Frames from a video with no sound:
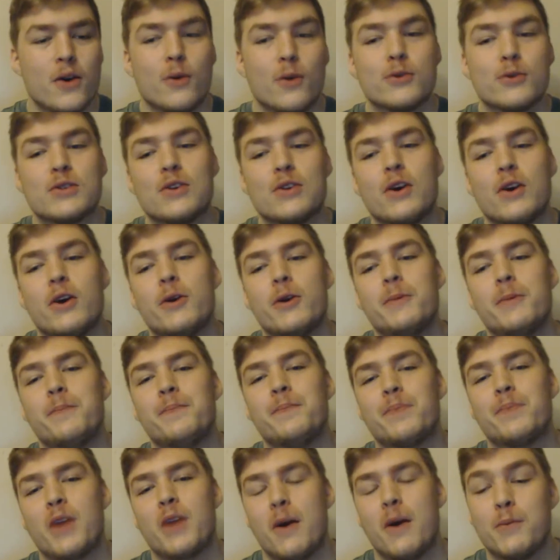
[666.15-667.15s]
also
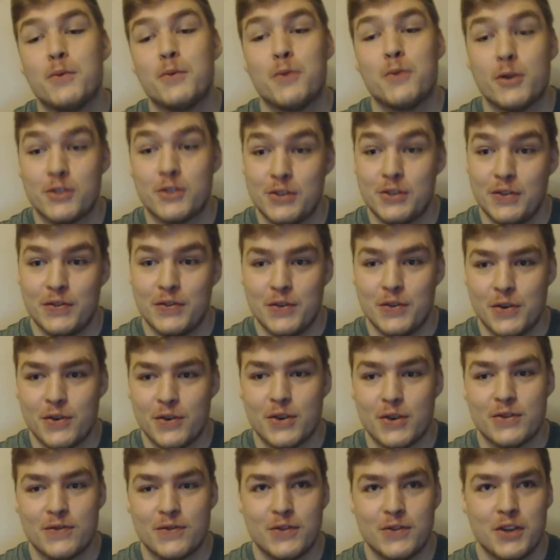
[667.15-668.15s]
I've been watching a few
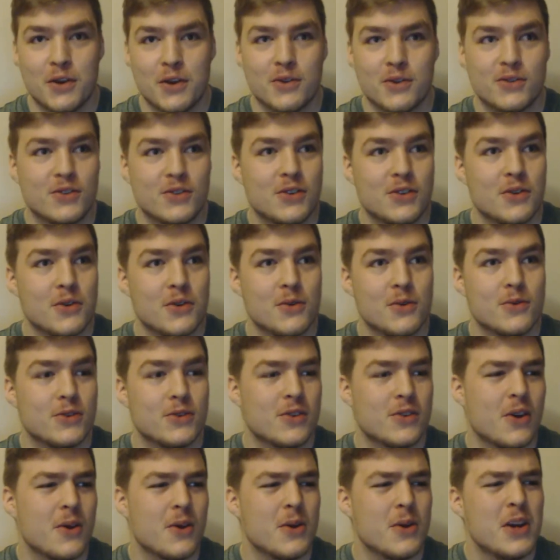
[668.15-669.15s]
of his videos too
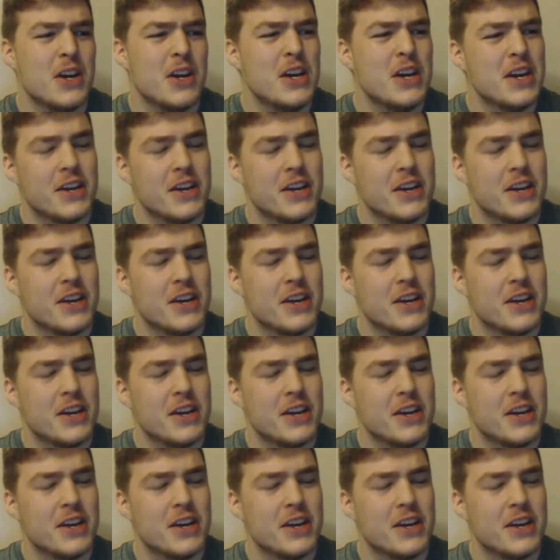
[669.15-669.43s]
so